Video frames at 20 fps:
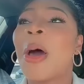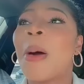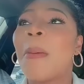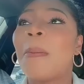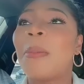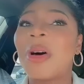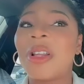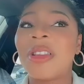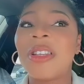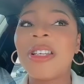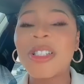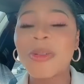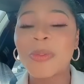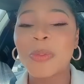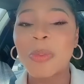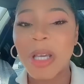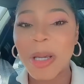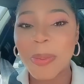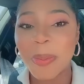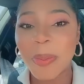but these
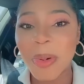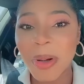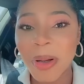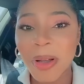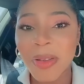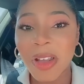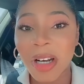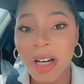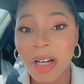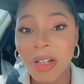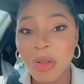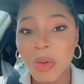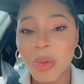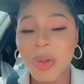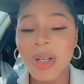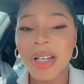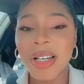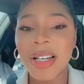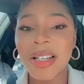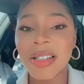people that are
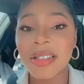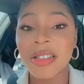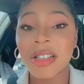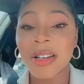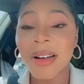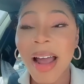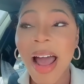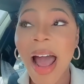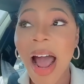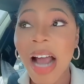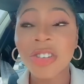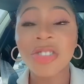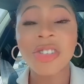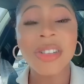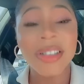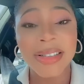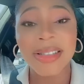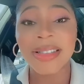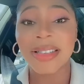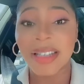doing this they're
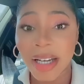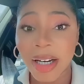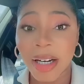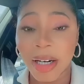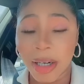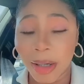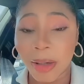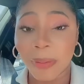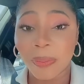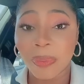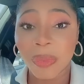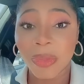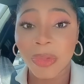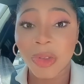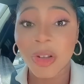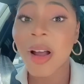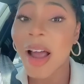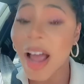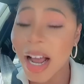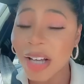actually scared
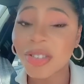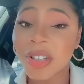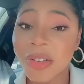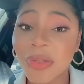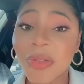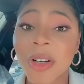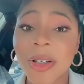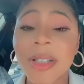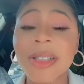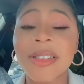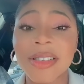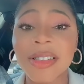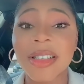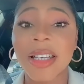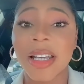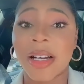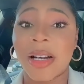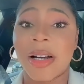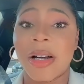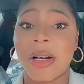they're actually very
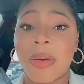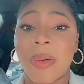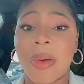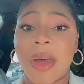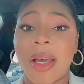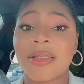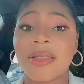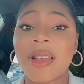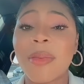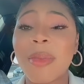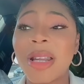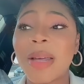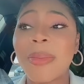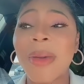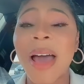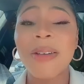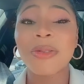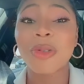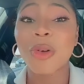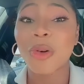scared okay some of them
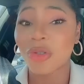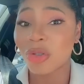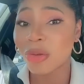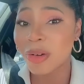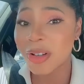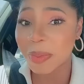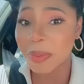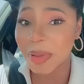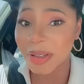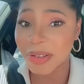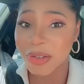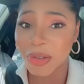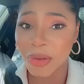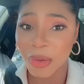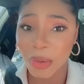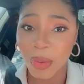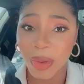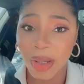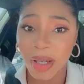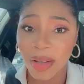have no choice but to
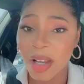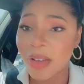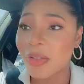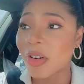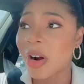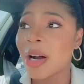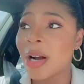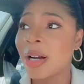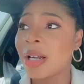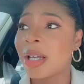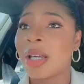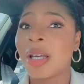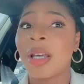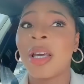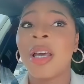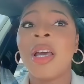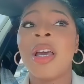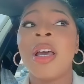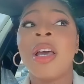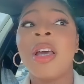do it they've already
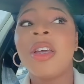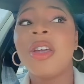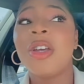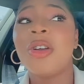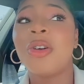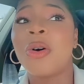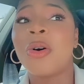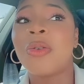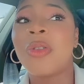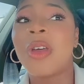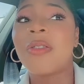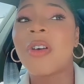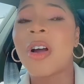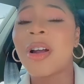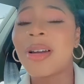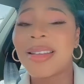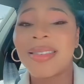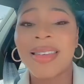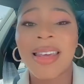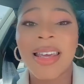you know they've
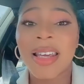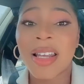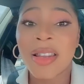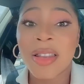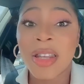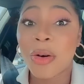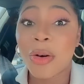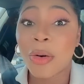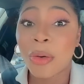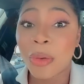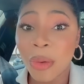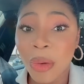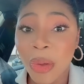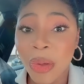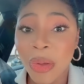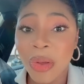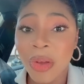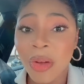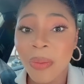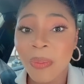already taken the
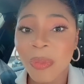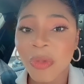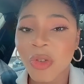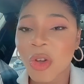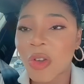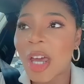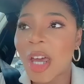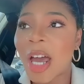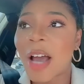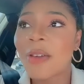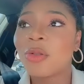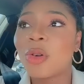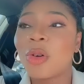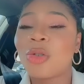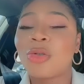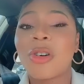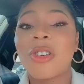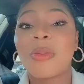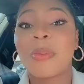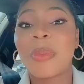oath so they have no
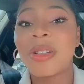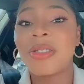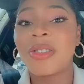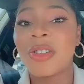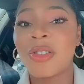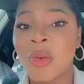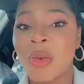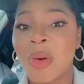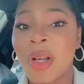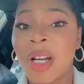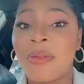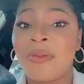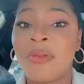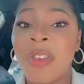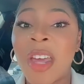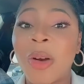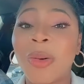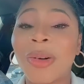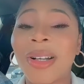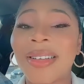choice but to do it if
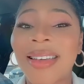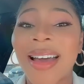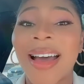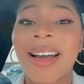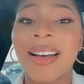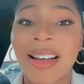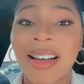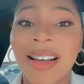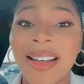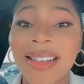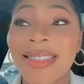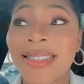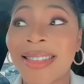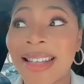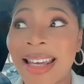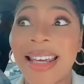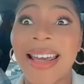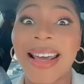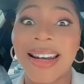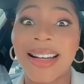they don't attack us
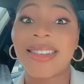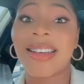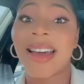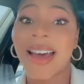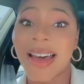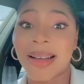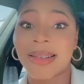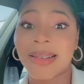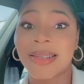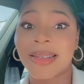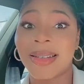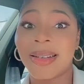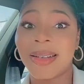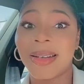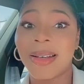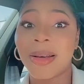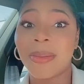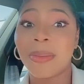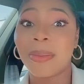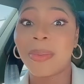they get attacked
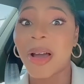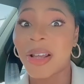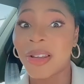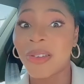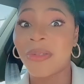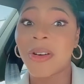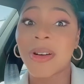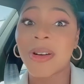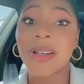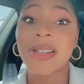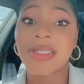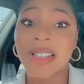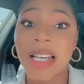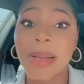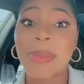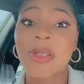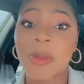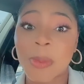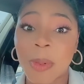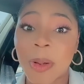by the very
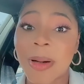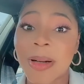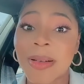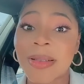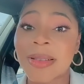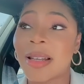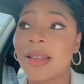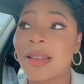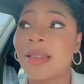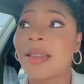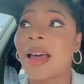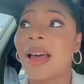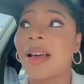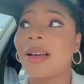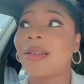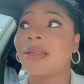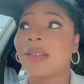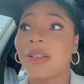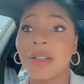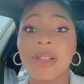same spirits that that
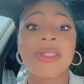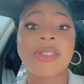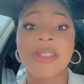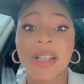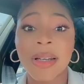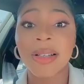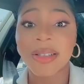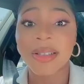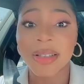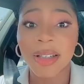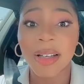they're sending to